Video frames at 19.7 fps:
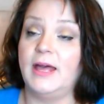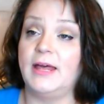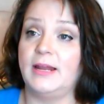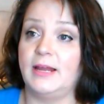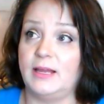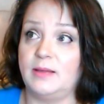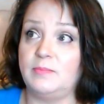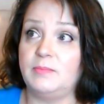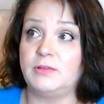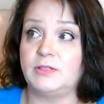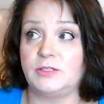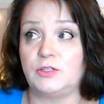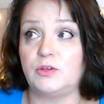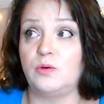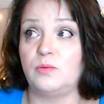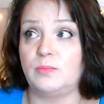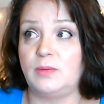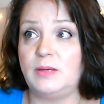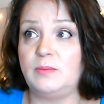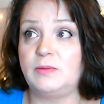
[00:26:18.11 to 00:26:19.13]
And I
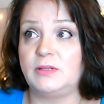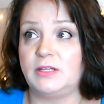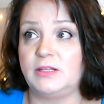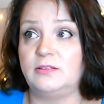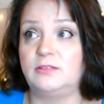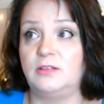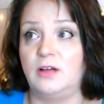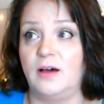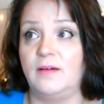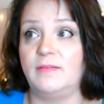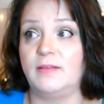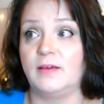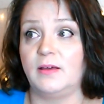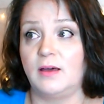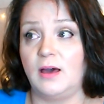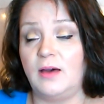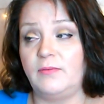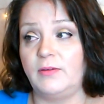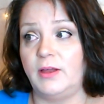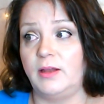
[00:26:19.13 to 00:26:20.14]
don't mean within the law of the
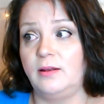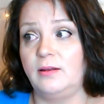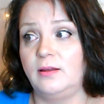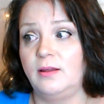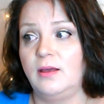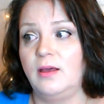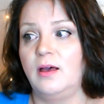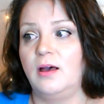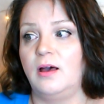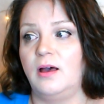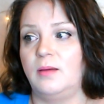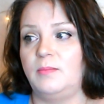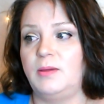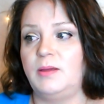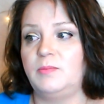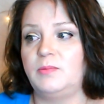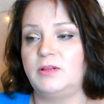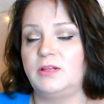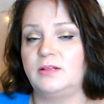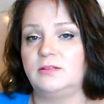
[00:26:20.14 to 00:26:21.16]
coven. I
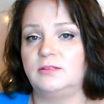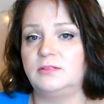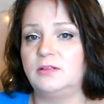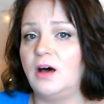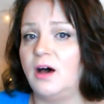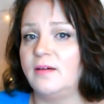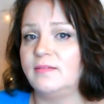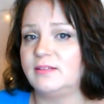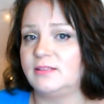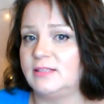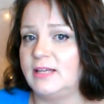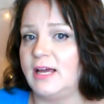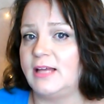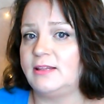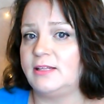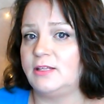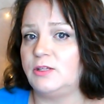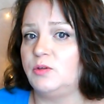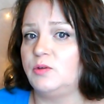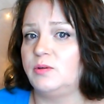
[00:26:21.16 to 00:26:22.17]
mean within the law of the
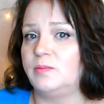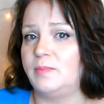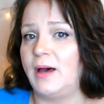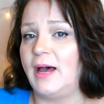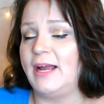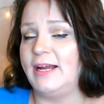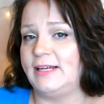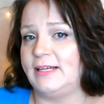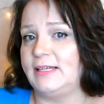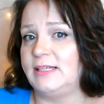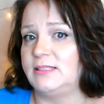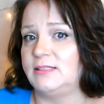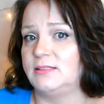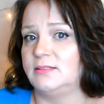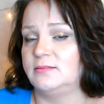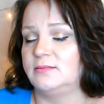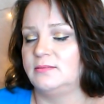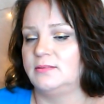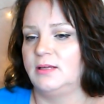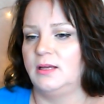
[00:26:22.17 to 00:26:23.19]
land that you abide
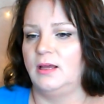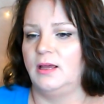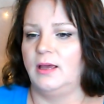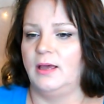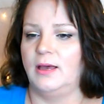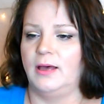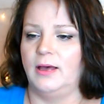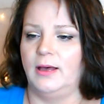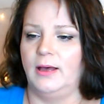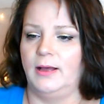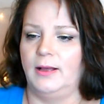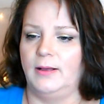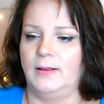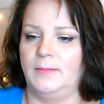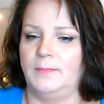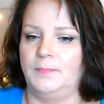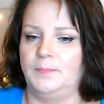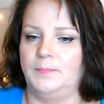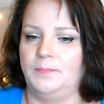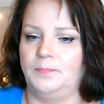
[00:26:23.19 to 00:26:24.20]
in.
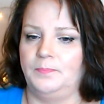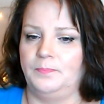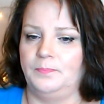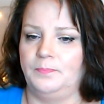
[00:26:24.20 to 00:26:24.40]
I